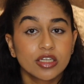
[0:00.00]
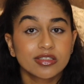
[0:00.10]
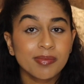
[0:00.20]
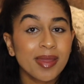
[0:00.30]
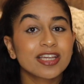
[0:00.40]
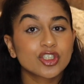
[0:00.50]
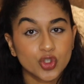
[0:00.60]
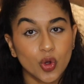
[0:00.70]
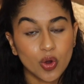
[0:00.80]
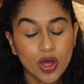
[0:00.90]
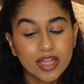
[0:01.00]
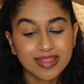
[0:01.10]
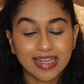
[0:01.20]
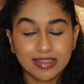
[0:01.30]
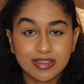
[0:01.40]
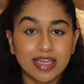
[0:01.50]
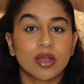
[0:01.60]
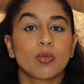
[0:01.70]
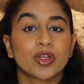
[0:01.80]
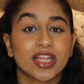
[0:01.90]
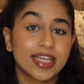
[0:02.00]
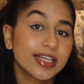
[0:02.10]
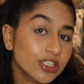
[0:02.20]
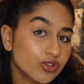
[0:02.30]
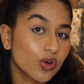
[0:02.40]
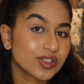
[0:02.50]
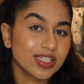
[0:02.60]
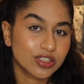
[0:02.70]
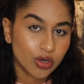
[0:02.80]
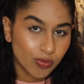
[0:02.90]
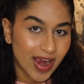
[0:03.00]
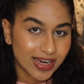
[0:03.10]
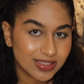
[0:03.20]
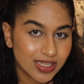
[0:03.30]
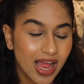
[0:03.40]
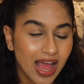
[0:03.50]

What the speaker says: to make sure that the second one that he draws is correct.